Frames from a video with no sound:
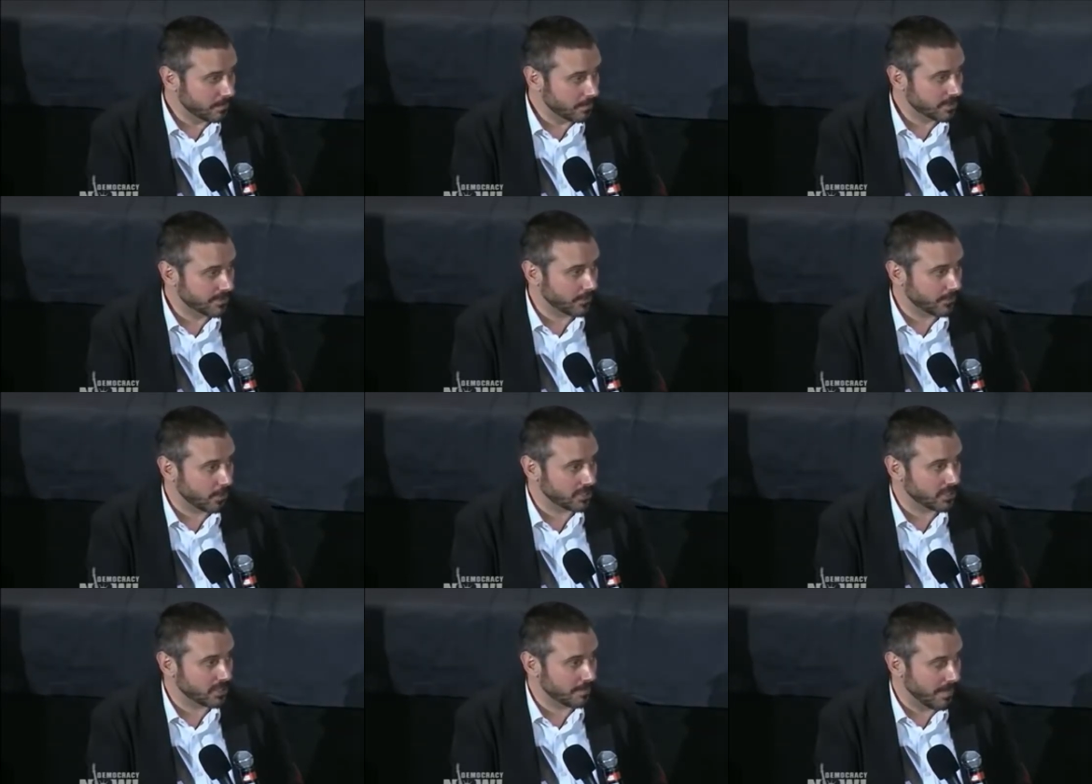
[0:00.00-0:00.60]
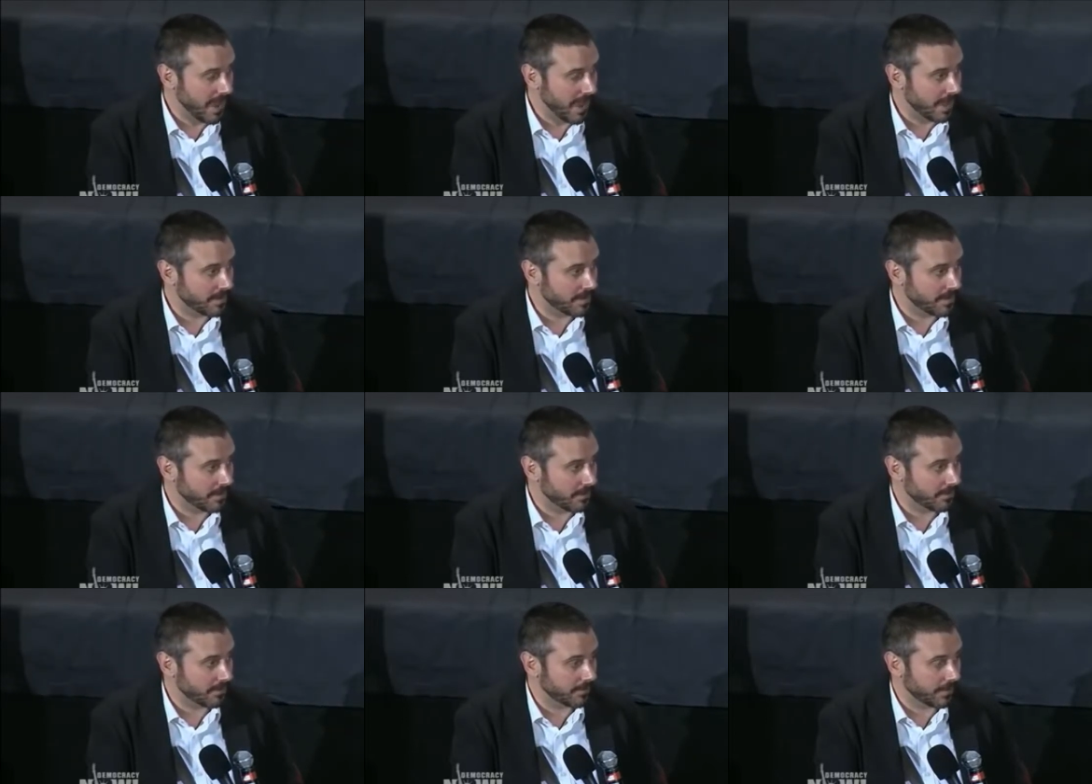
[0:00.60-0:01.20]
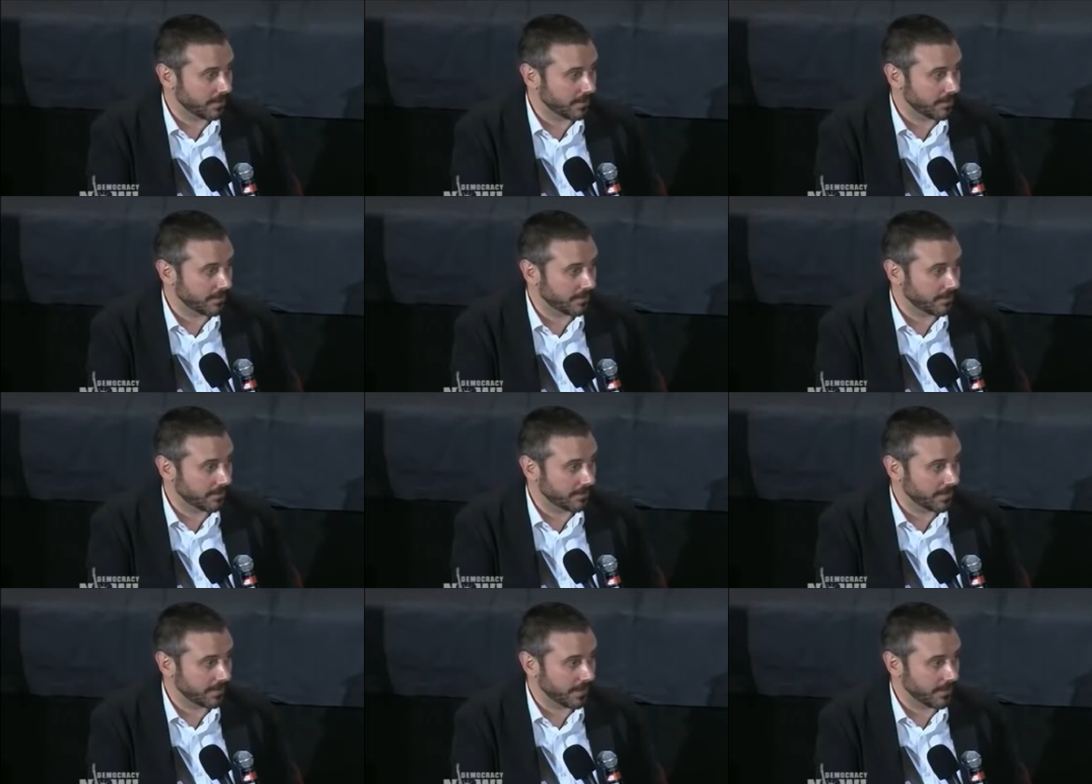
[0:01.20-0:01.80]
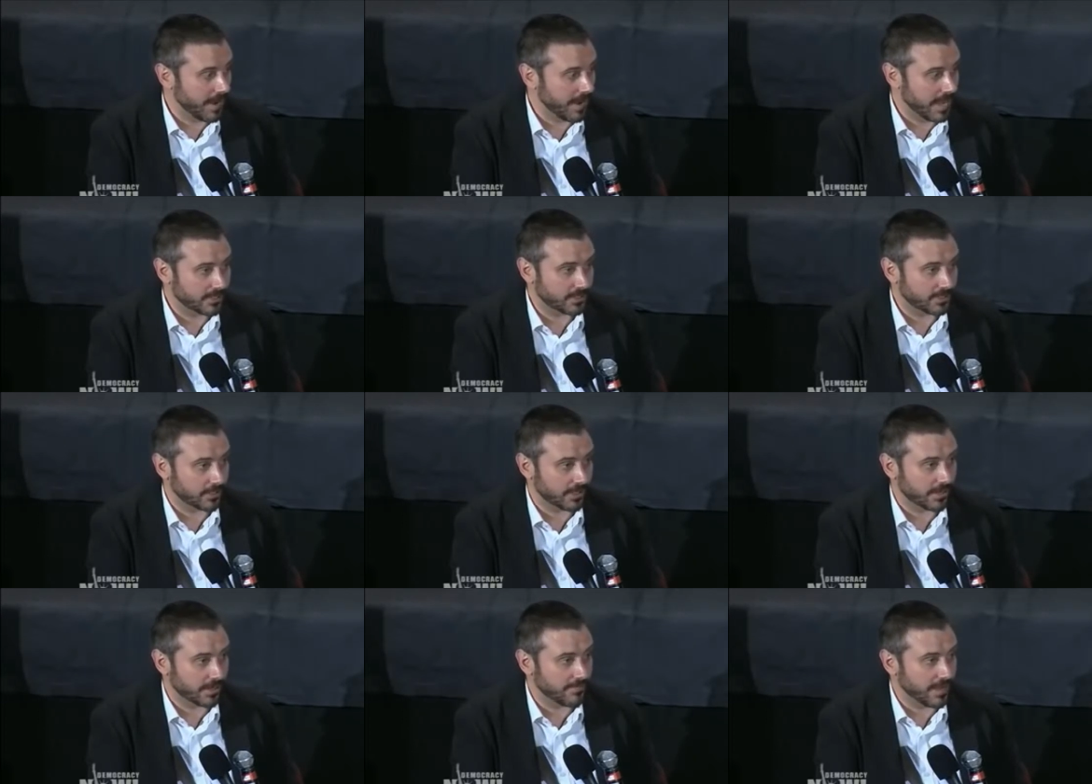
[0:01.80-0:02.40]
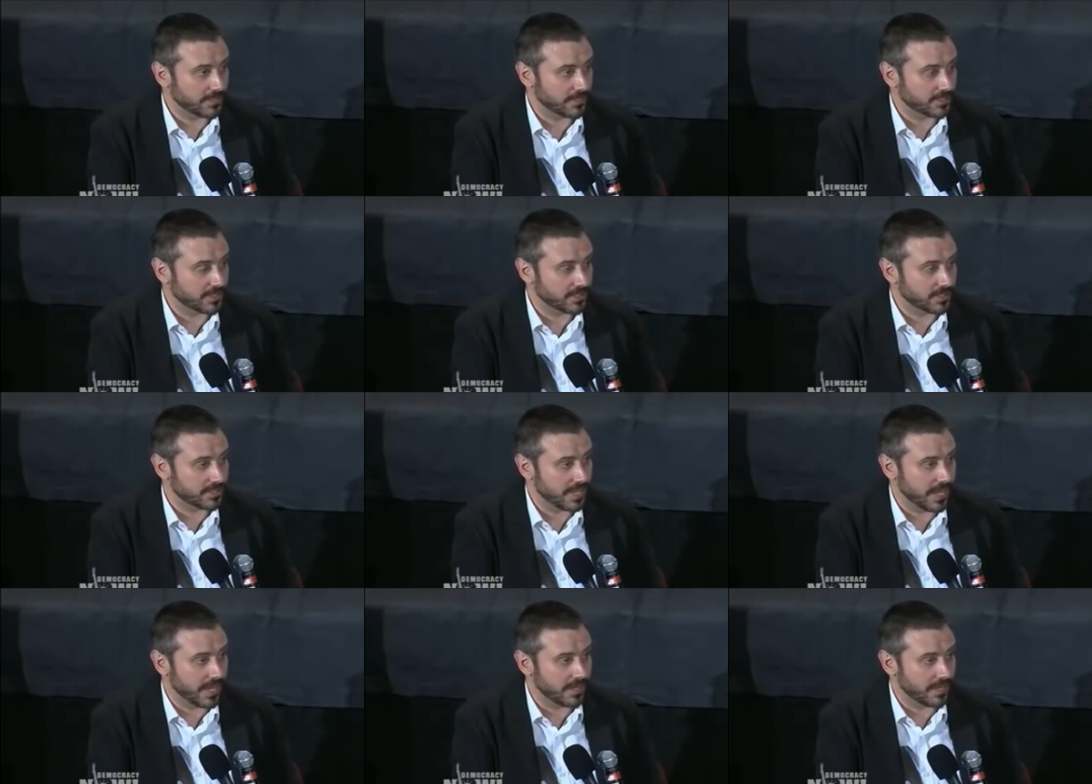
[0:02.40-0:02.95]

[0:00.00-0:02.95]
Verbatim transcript: which of course are banned under, under international conventions.